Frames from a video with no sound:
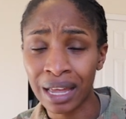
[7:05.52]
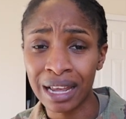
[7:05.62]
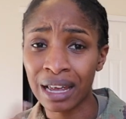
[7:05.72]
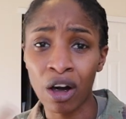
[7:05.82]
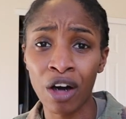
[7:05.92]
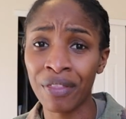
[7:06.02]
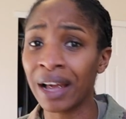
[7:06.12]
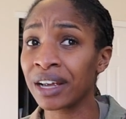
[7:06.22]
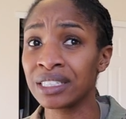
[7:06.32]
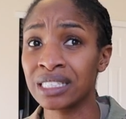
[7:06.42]
like all
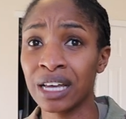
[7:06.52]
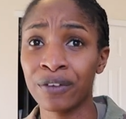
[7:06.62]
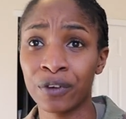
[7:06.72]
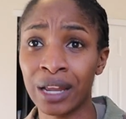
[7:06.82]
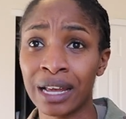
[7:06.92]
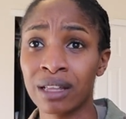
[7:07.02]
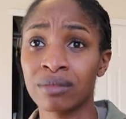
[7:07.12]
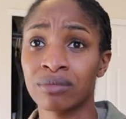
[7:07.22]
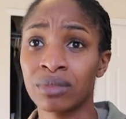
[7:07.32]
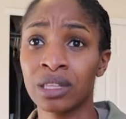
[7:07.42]
that good stuff for like
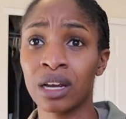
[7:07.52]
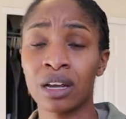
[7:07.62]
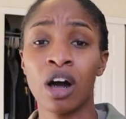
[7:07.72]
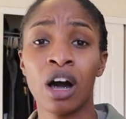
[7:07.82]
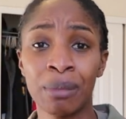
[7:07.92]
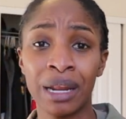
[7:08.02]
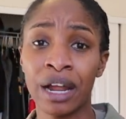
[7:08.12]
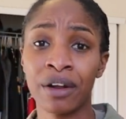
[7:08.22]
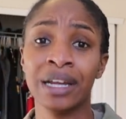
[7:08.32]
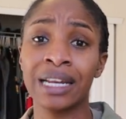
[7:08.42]
the common
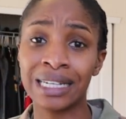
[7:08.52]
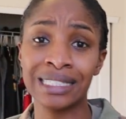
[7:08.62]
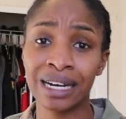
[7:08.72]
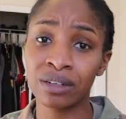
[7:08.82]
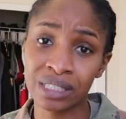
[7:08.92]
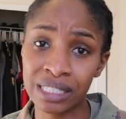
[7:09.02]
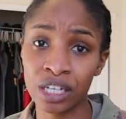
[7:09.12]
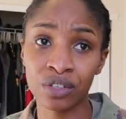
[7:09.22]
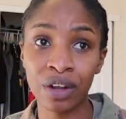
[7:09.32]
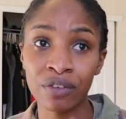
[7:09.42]
area like
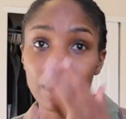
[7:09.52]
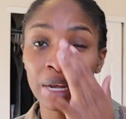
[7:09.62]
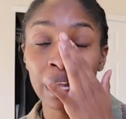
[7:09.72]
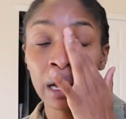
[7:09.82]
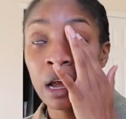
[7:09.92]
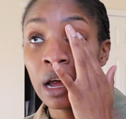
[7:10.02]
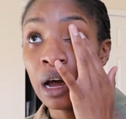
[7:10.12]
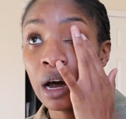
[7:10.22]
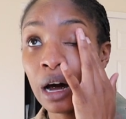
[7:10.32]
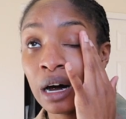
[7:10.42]
downstairs for everybody.
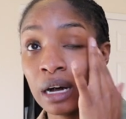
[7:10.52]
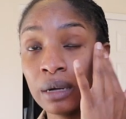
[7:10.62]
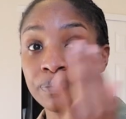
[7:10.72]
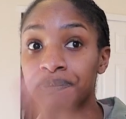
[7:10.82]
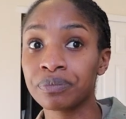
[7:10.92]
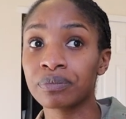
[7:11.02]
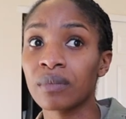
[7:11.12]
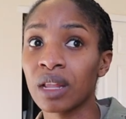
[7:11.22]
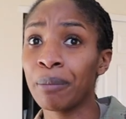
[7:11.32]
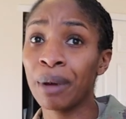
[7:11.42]
Um,
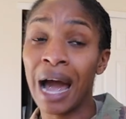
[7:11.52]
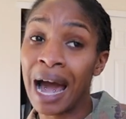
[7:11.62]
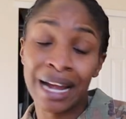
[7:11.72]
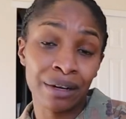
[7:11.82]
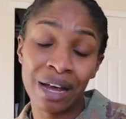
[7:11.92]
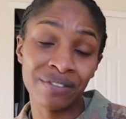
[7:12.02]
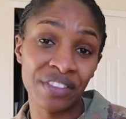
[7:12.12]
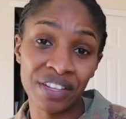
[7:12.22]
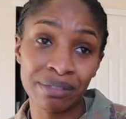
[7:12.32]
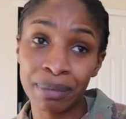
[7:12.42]
but I don't have
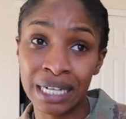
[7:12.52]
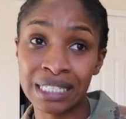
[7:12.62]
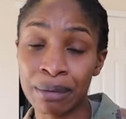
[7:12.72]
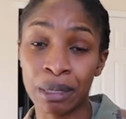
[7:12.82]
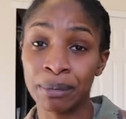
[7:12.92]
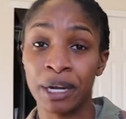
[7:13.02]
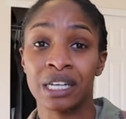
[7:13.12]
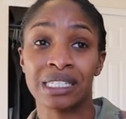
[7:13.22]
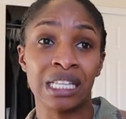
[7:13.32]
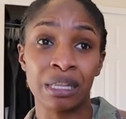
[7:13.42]
nothing bad to say about the
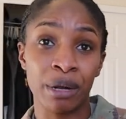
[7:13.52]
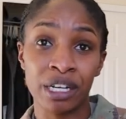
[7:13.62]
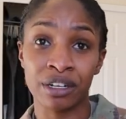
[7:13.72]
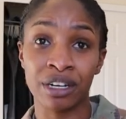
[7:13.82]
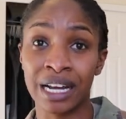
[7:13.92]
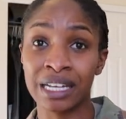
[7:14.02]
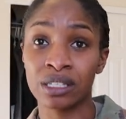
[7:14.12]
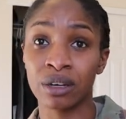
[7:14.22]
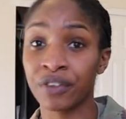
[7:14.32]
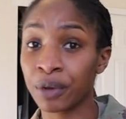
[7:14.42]
barracks. I think the barracks are nice.
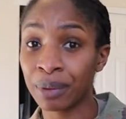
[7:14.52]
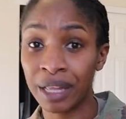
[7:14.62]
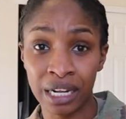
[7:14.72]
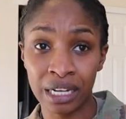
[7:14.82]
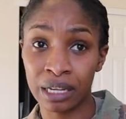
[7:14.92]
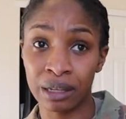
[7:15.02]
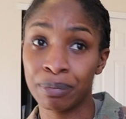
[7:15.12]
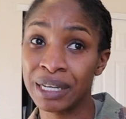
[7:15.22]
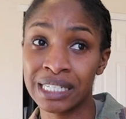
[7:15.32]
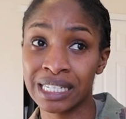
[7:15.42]
So if you're planning to
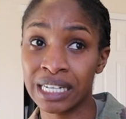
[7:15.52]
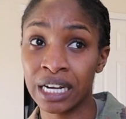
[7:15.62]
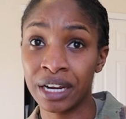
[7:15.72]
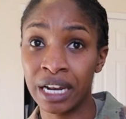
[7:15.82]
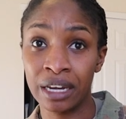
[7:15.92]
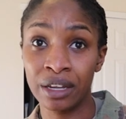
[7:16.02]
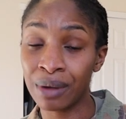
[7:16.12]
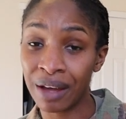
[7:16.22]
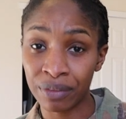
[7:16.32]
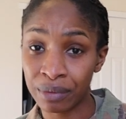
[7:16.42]
PCS here and you
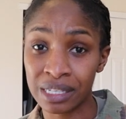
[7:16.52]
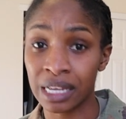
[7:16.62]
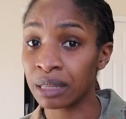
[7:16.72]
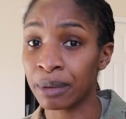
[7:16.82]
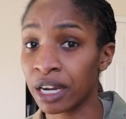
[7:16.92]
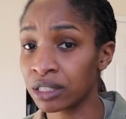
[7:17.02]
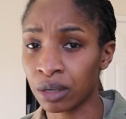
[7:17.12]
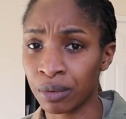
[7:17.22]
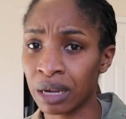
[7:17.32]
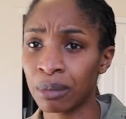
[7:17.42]
have to stay in the barracks,
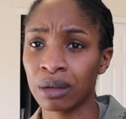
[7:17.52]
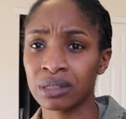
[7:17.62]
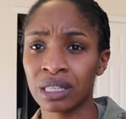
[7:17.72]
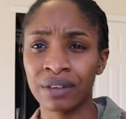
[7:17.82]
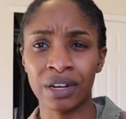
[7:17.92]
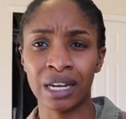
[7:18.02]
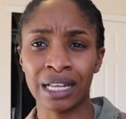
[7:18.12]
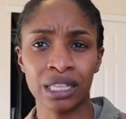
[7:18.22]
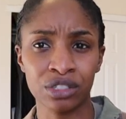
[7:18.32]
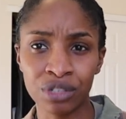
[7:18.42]
don't worry about living in
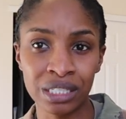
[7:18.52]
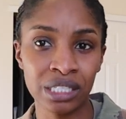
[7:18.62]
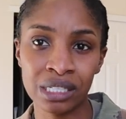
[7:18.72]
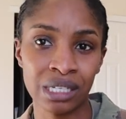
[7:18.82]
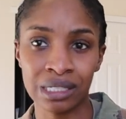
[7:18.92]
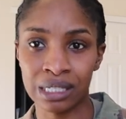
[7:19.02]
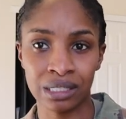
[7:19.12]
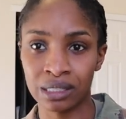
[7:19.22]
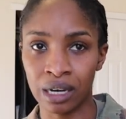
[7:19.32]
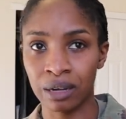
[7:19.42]
like the trenches because
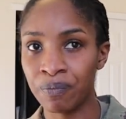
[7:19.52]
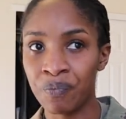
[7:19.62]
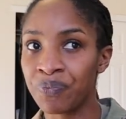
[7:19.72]
it's not,